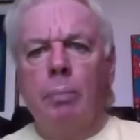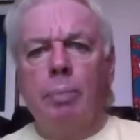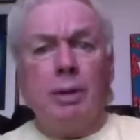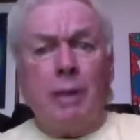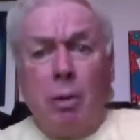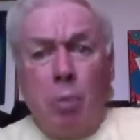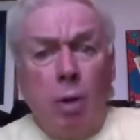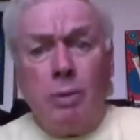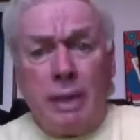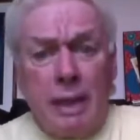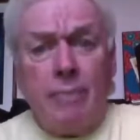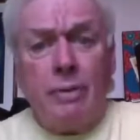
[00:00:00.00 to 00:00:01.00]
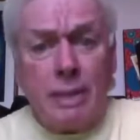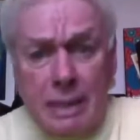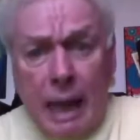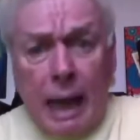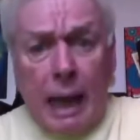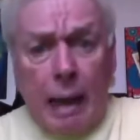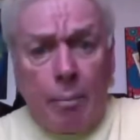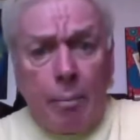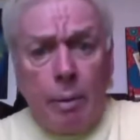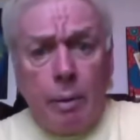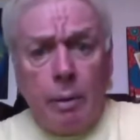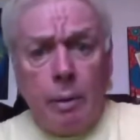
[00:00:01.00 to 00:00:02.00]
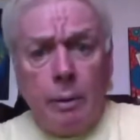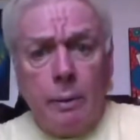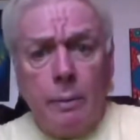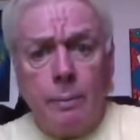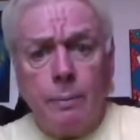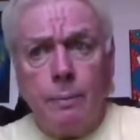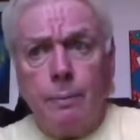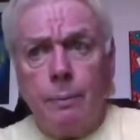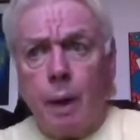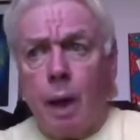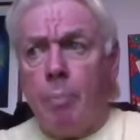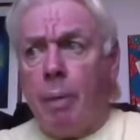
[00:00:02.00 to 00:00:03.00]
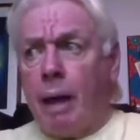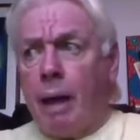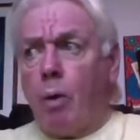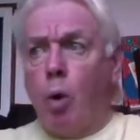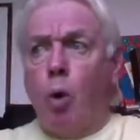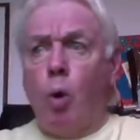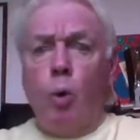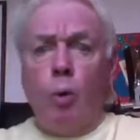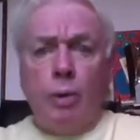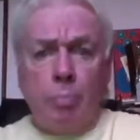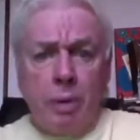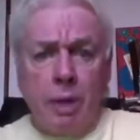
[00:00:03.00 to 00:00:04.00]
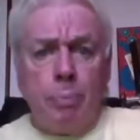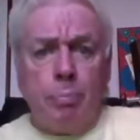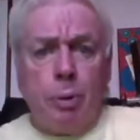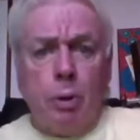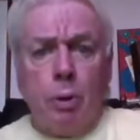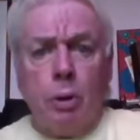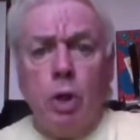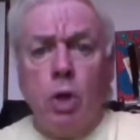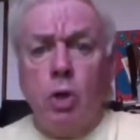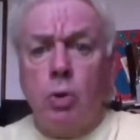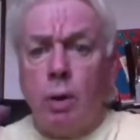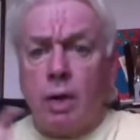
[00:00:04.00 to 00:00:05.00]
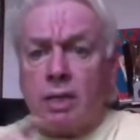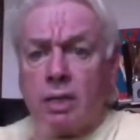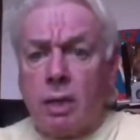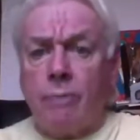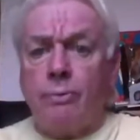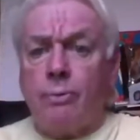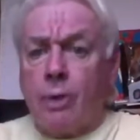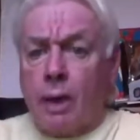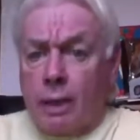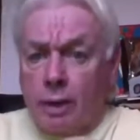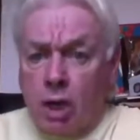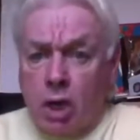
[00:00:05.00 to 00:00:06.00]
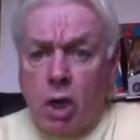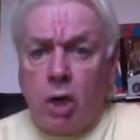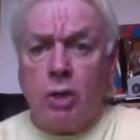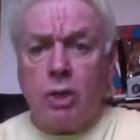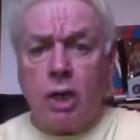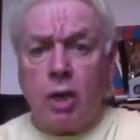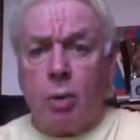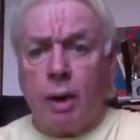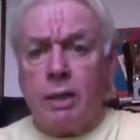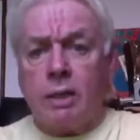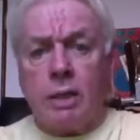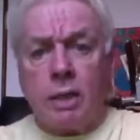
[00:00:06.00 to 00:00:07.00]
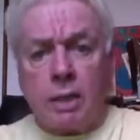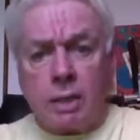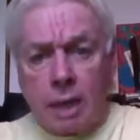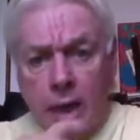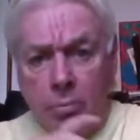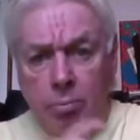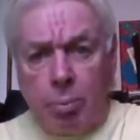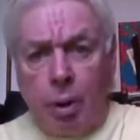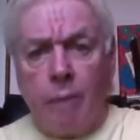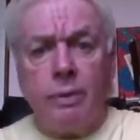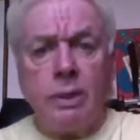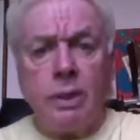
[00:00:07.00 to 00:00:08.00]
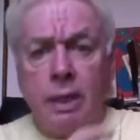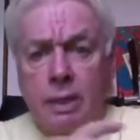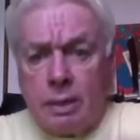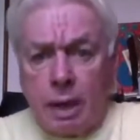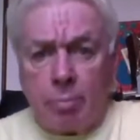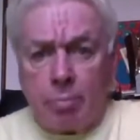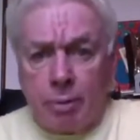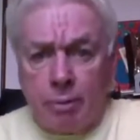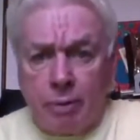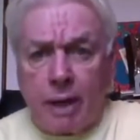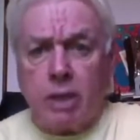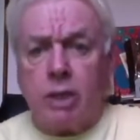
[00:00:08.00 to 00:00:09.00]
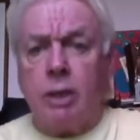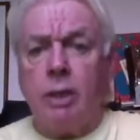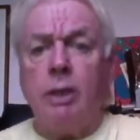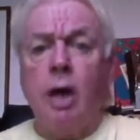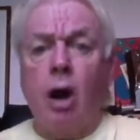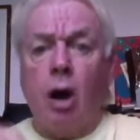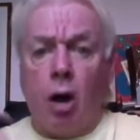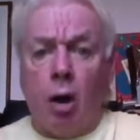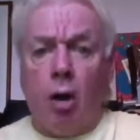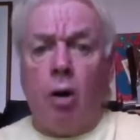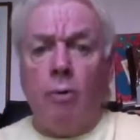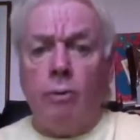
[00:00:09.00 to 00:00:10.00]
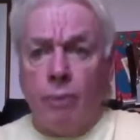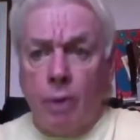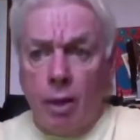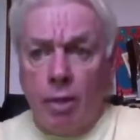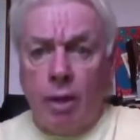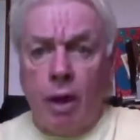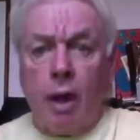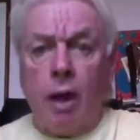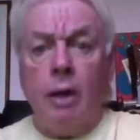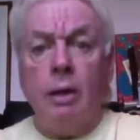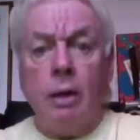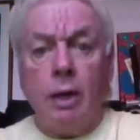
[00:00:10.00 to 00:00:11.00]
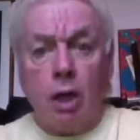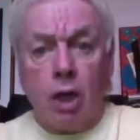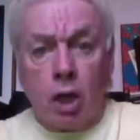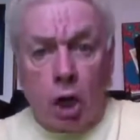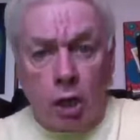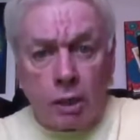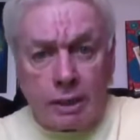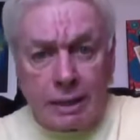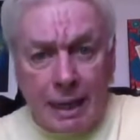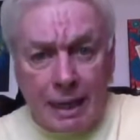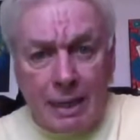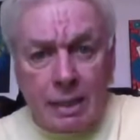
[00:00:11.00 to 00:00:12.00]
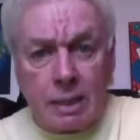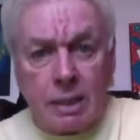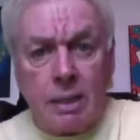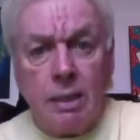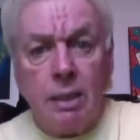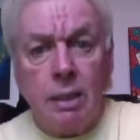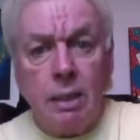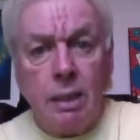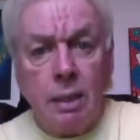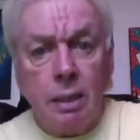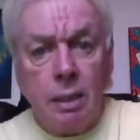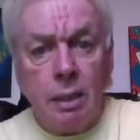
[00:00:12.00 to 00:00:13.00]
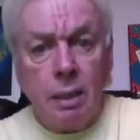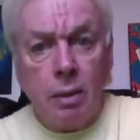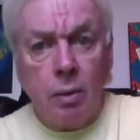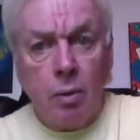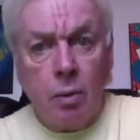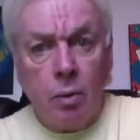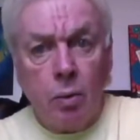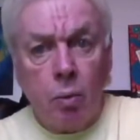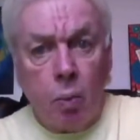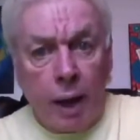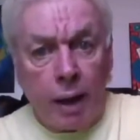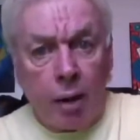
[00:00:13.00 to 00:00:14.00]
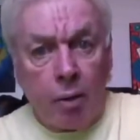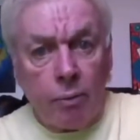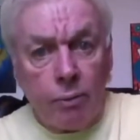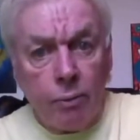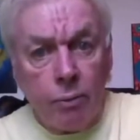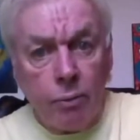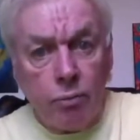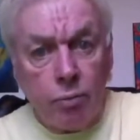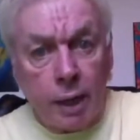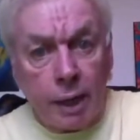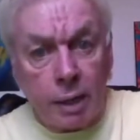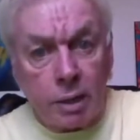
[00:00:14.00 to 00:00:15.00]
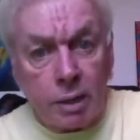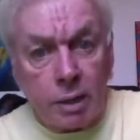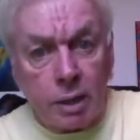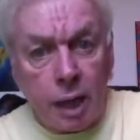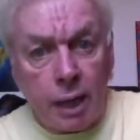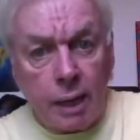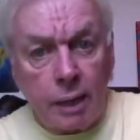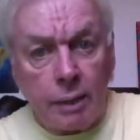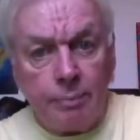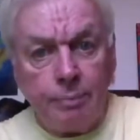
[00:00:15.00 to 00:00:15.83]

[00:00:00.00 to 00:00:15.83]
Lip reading: But they won't give a damn about all the people who are suffering the consequences in poverty and deprivation of the cartelist way of running a society.